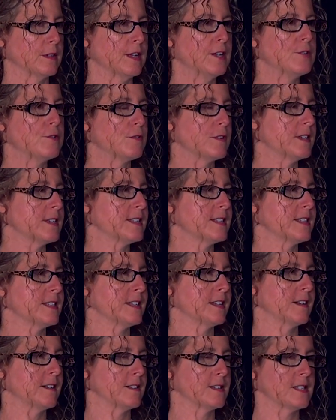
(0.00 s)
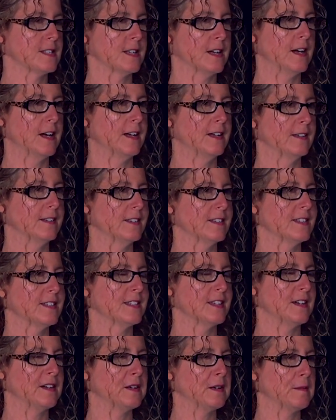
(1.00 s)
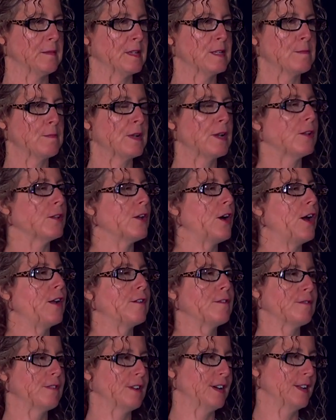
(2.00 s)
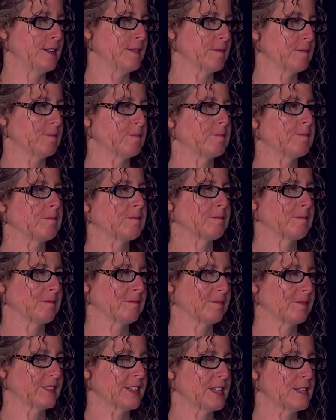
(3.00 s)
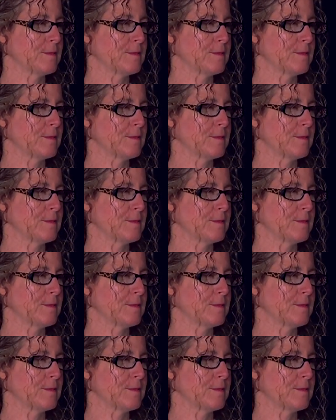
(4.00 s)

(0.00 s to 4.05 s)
interests and our mm-hmm. styles. Mm -hmm. um, it's been a lot of fun. Yeah.